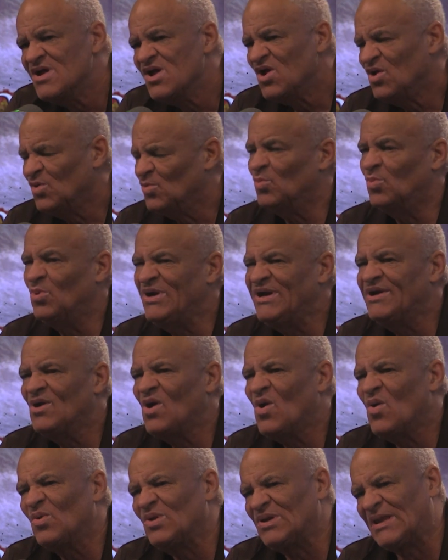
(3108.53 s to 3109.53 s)
We
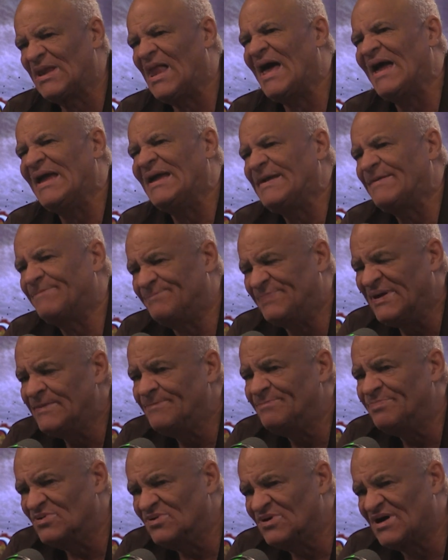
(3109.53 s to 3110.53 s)
don't like
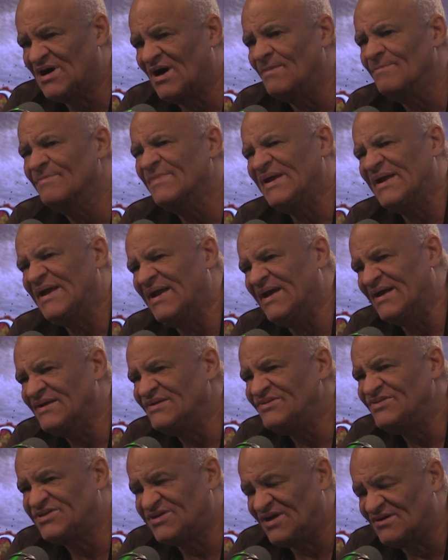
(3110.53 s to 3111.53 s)
people coming in
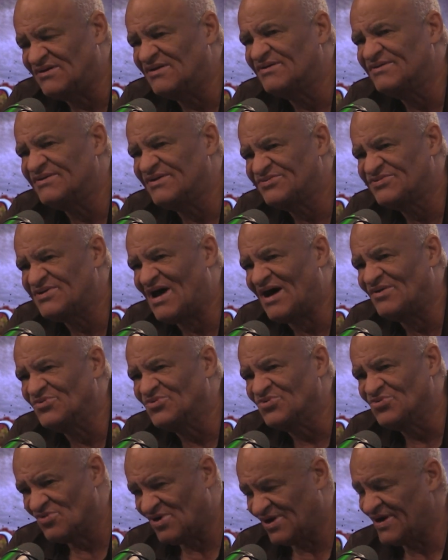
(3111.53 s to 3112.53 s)
telling us how to
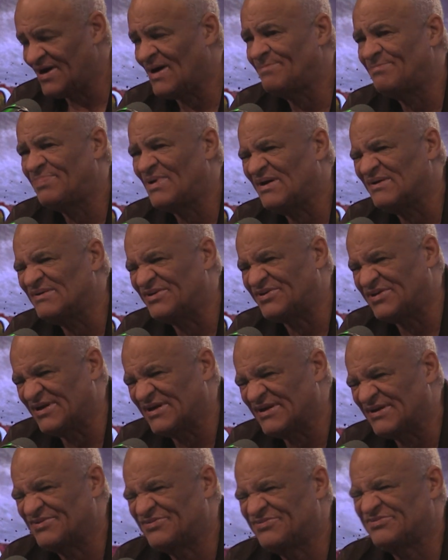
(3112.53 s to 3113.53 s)
run our
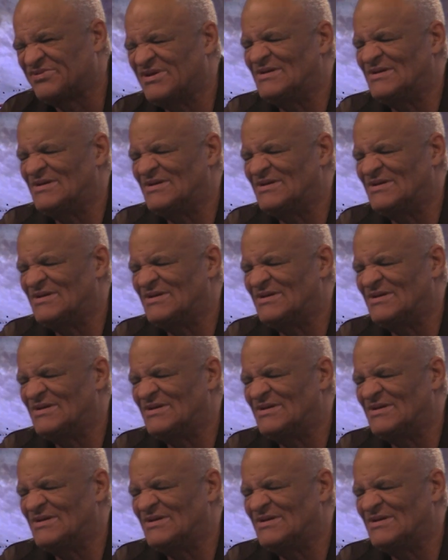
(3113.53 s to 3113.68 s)
politics.